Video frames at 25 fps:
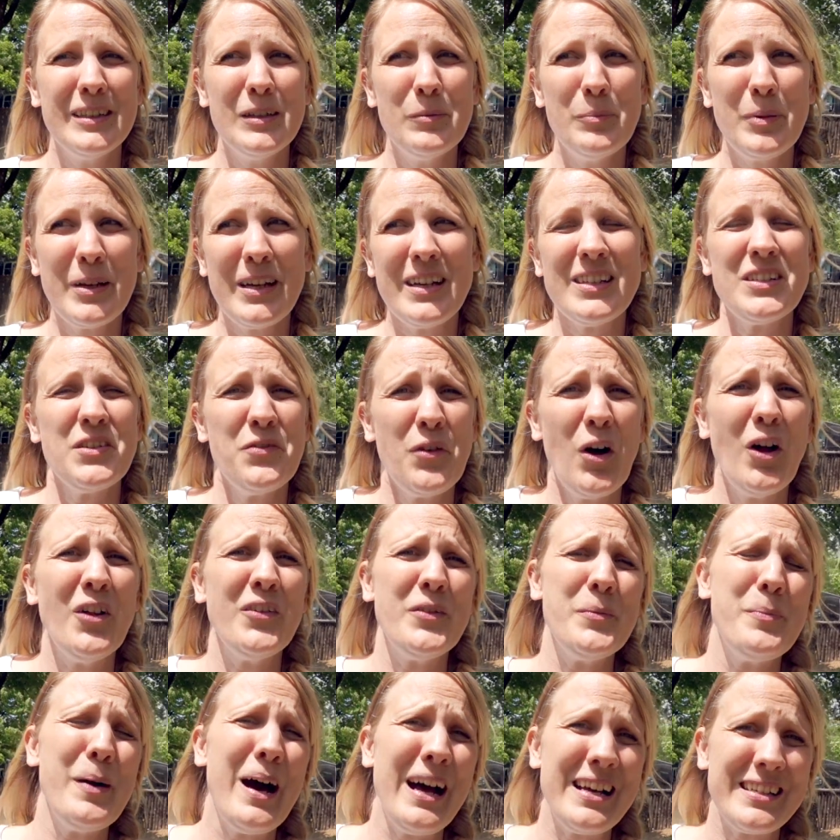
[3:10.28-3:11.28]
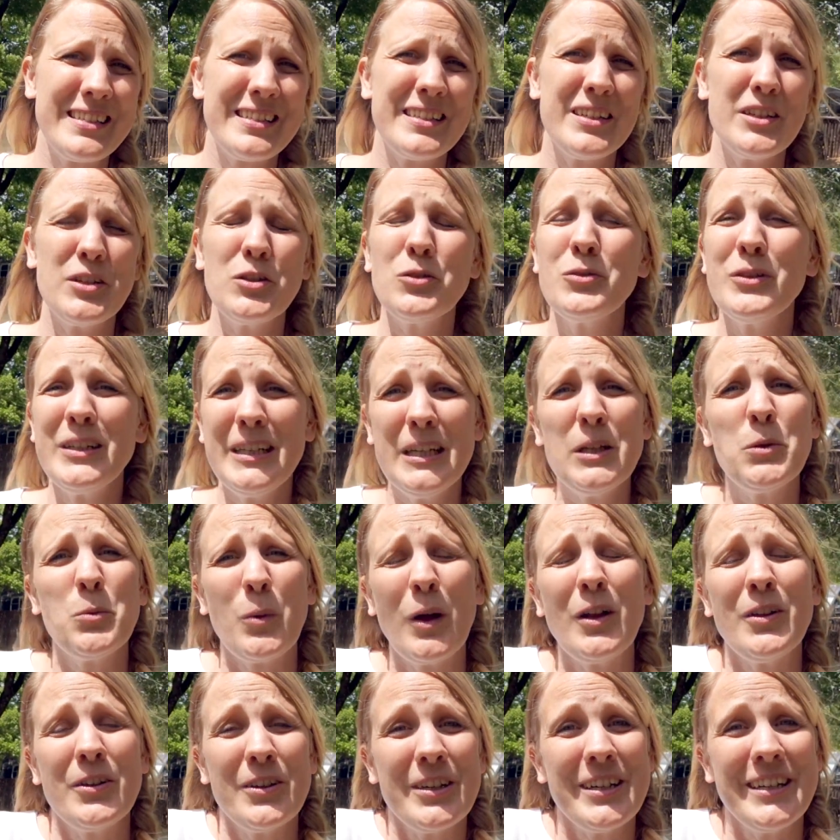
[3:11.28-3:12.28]
because of all the pasta you'll eat
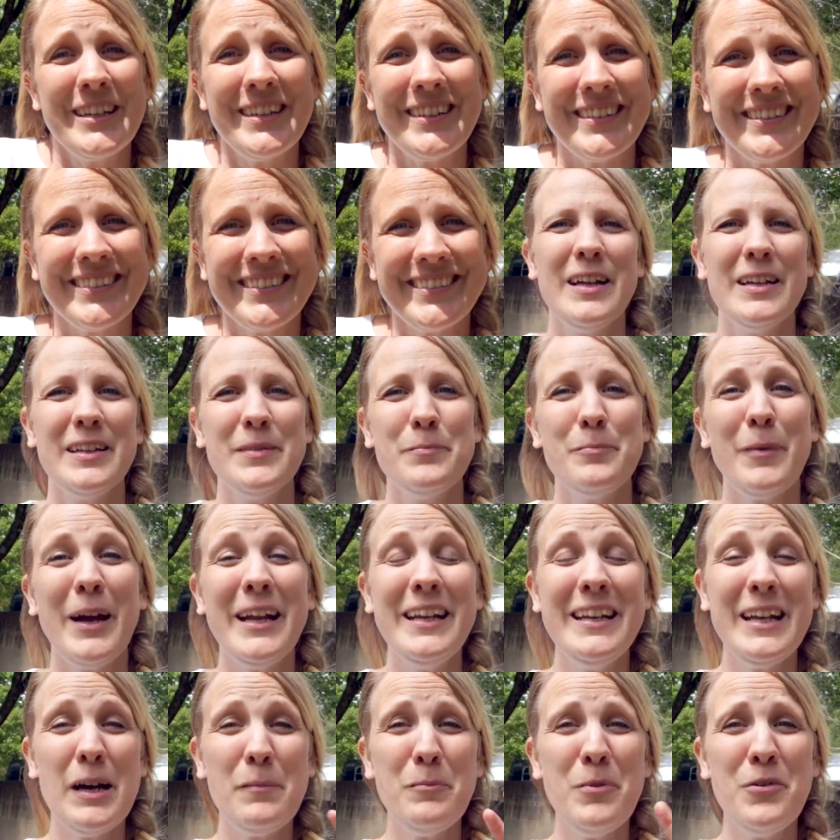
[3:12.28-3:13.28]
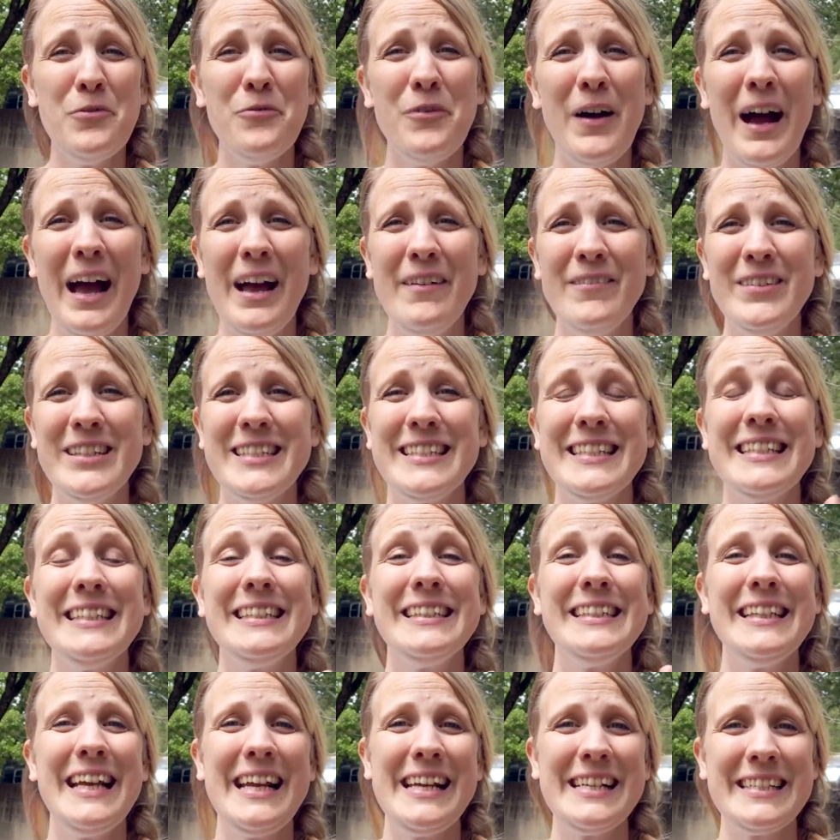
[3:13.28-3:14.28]
while you're here. My number 5 is the
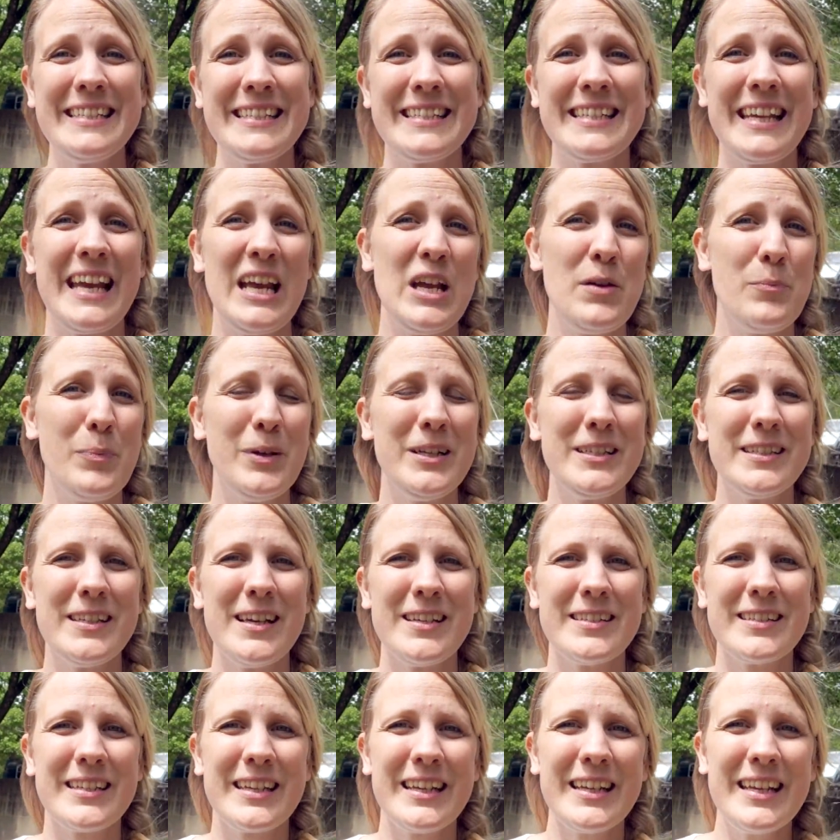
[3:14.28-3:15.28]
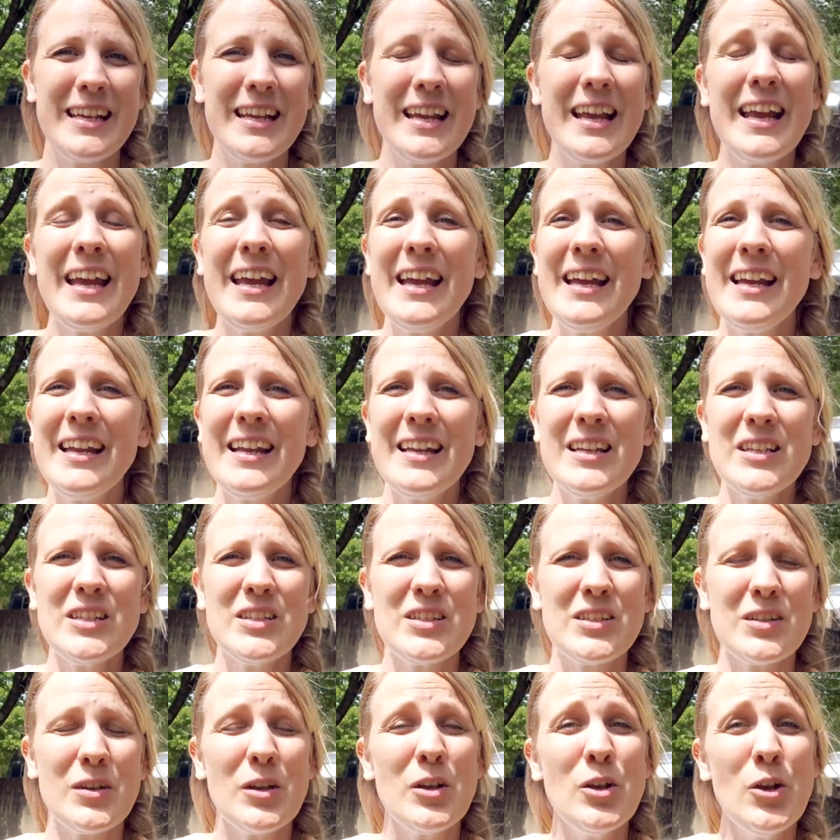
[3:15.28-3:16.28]
landscape in Tuscany. It
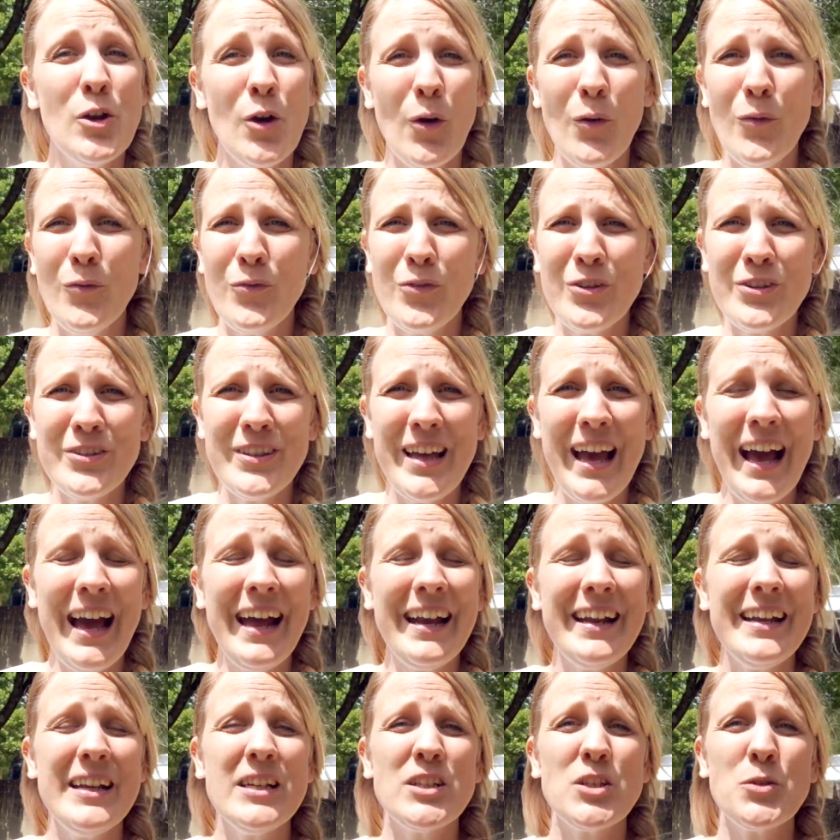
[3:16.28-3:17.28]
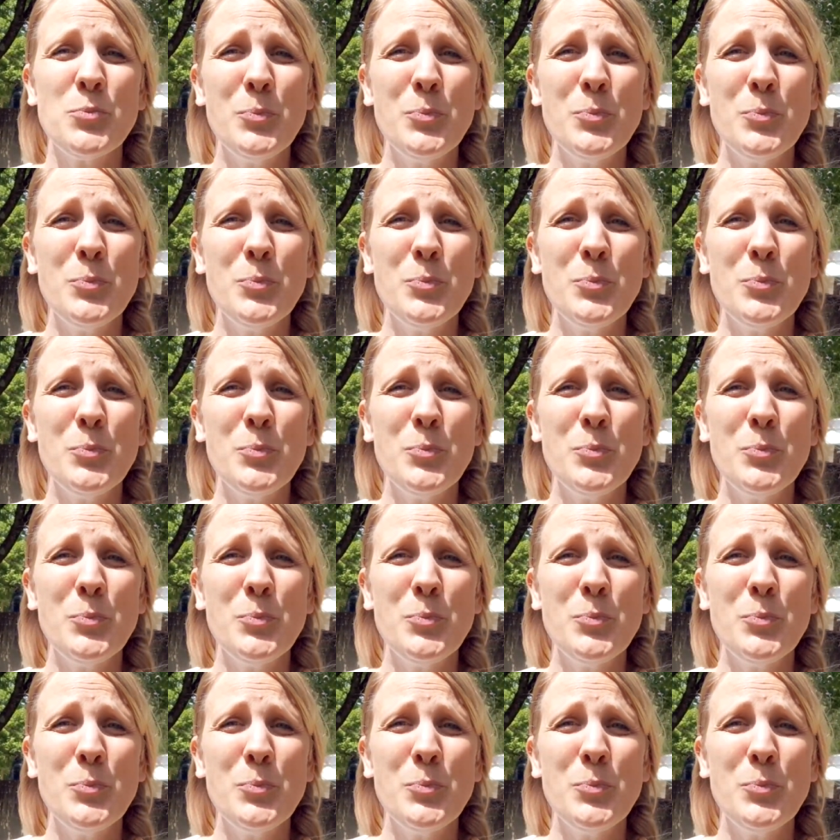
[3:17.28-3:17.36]
is known for that. It's